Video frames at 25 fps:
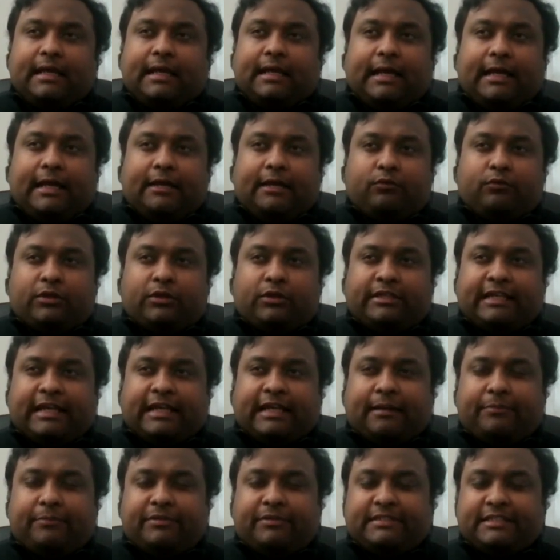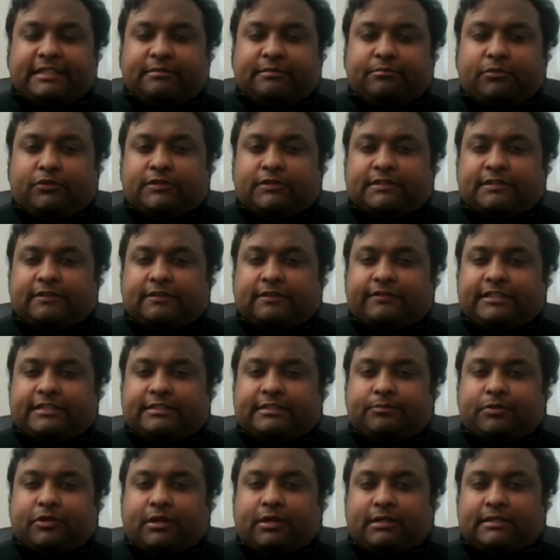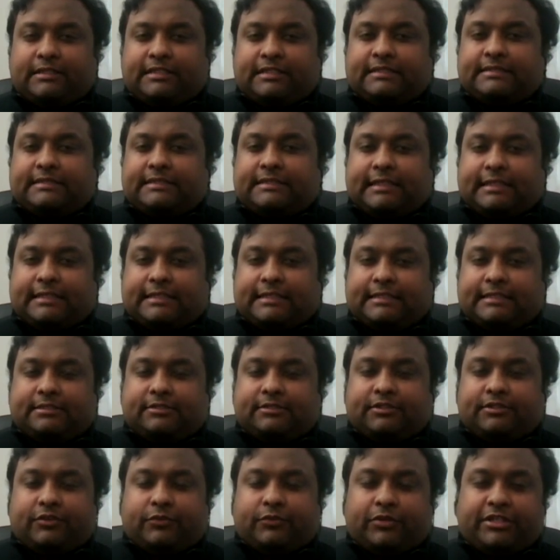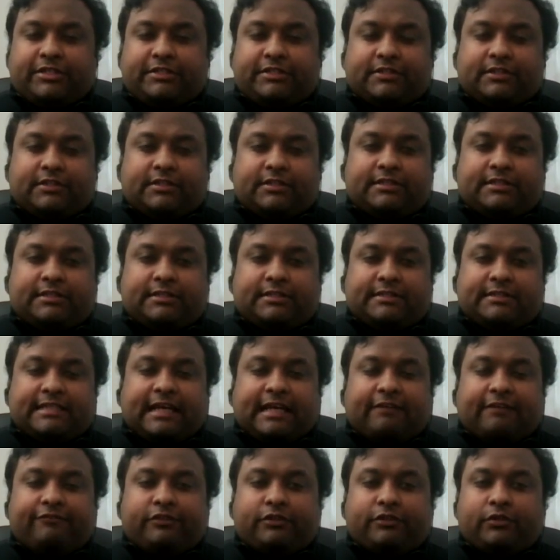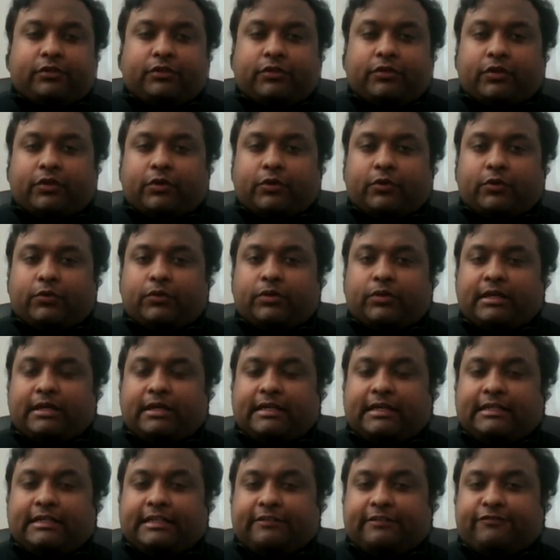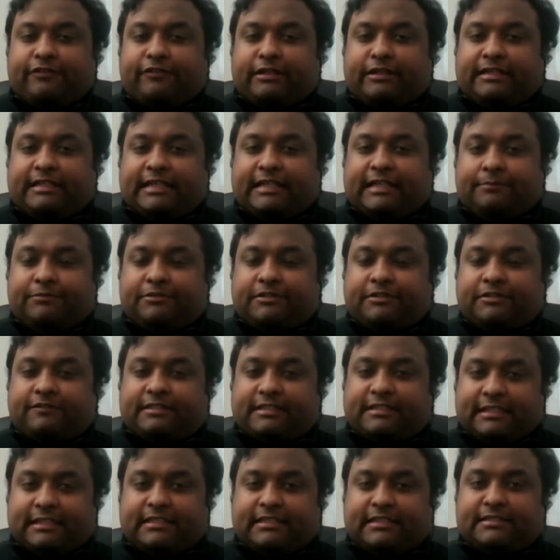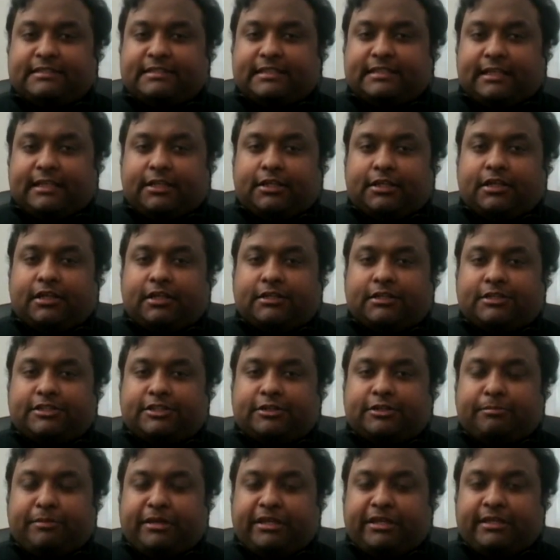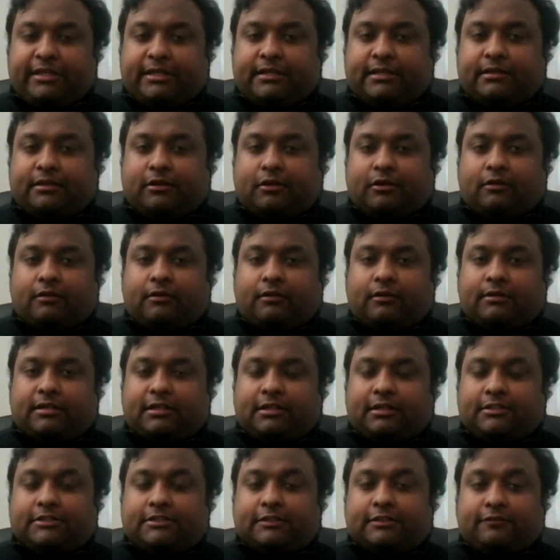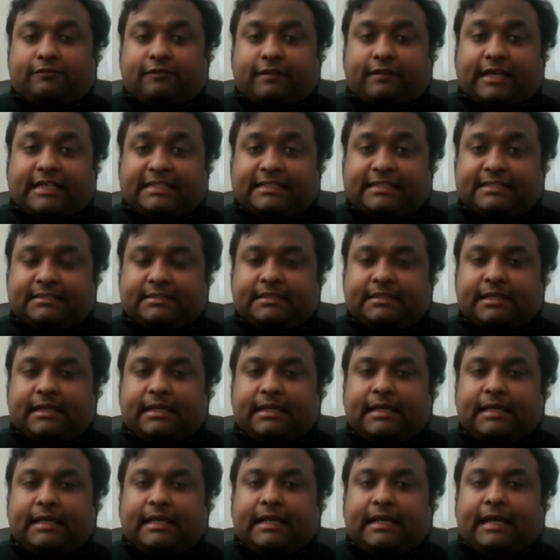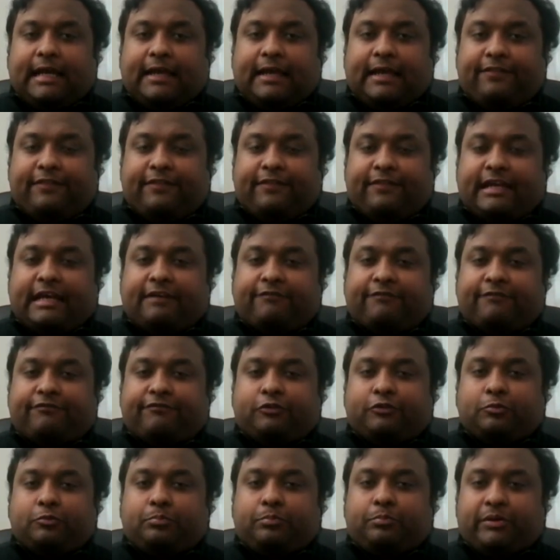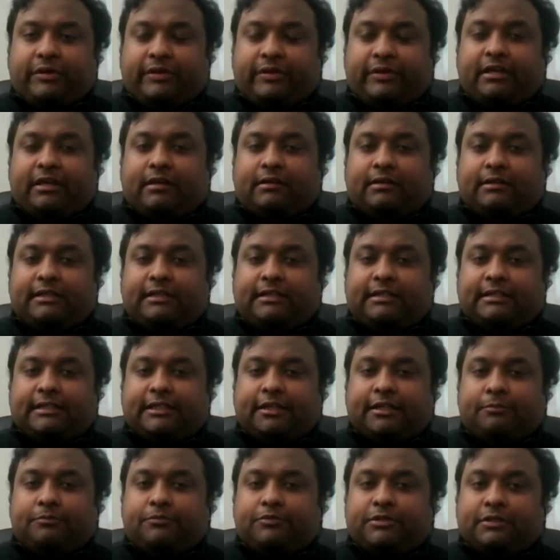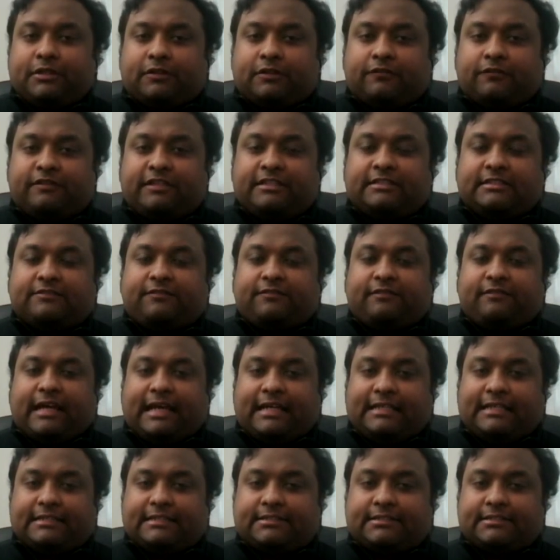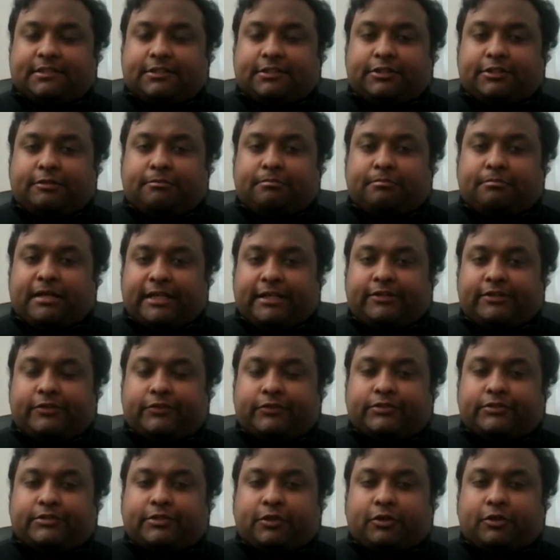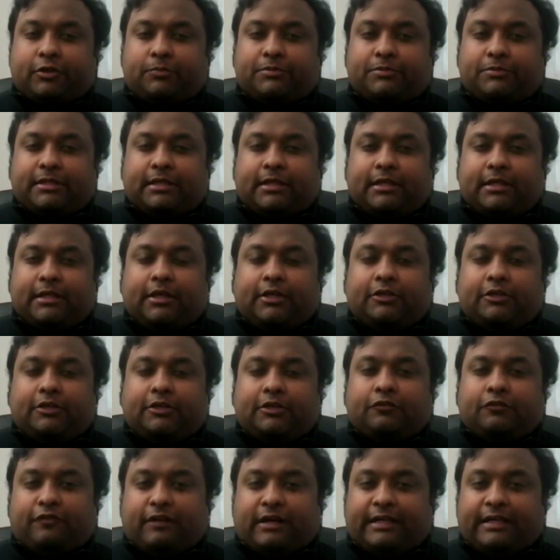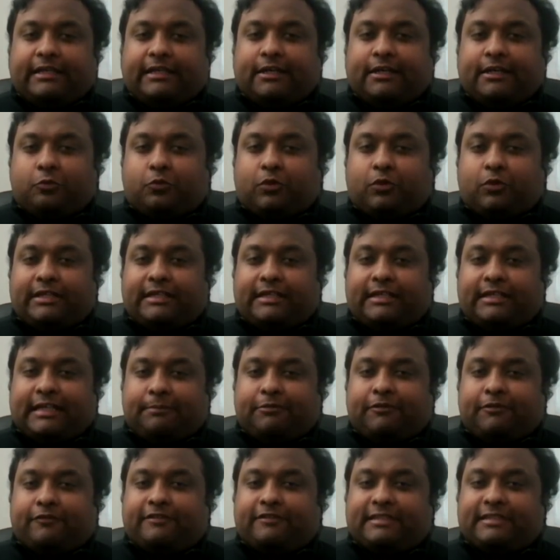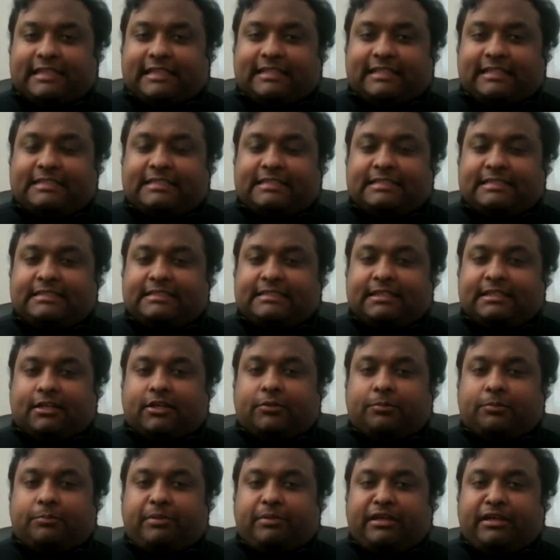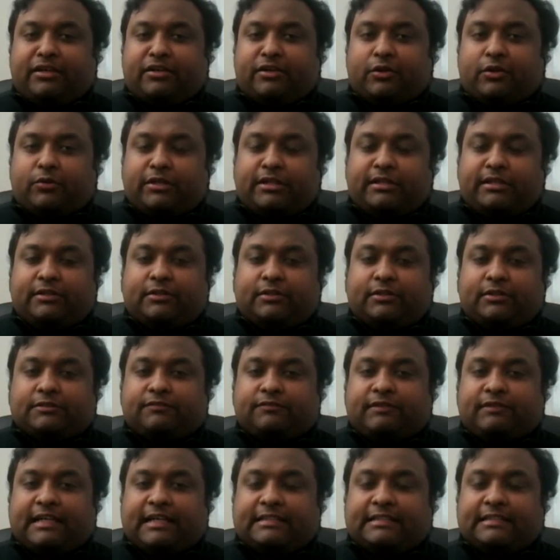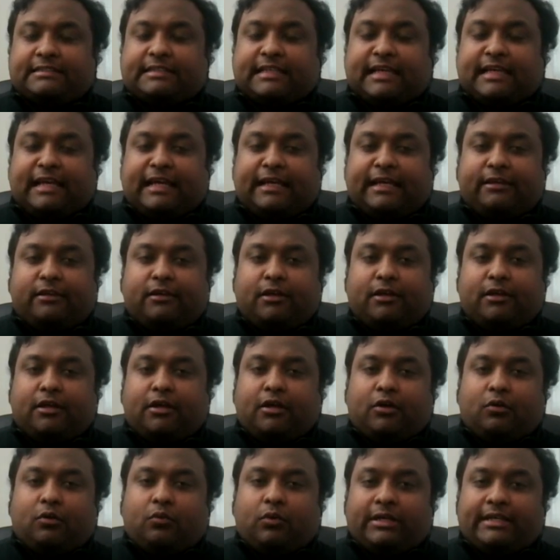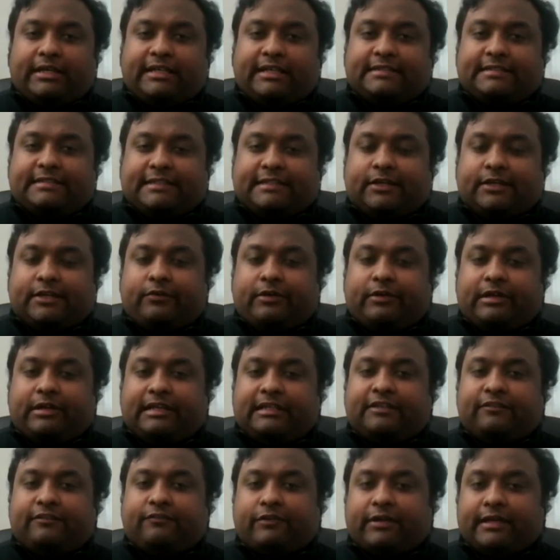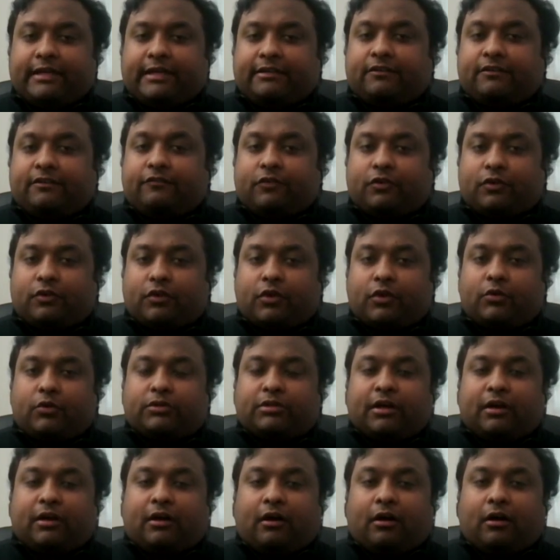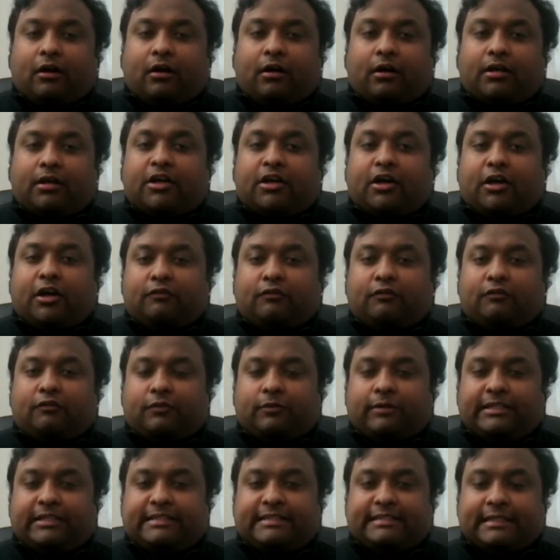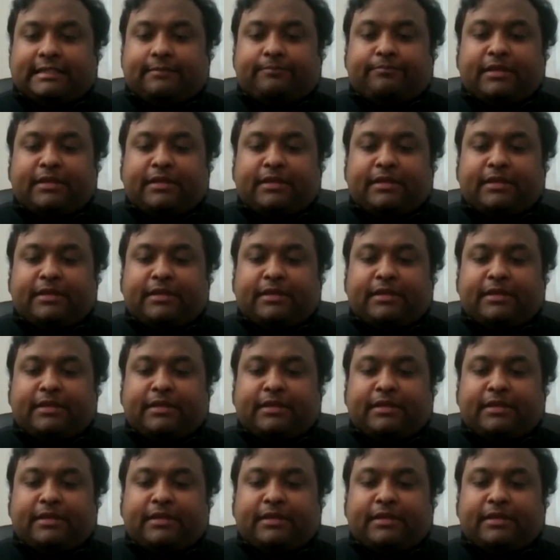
And what happens in most of these projects is the researchers have to grow different types of cells in culture media or culture flasks, and they have to periodically observe these flasks under microscopes to find out what type of cells are being grown in those flasks and what is their relative rate of growth or confluency.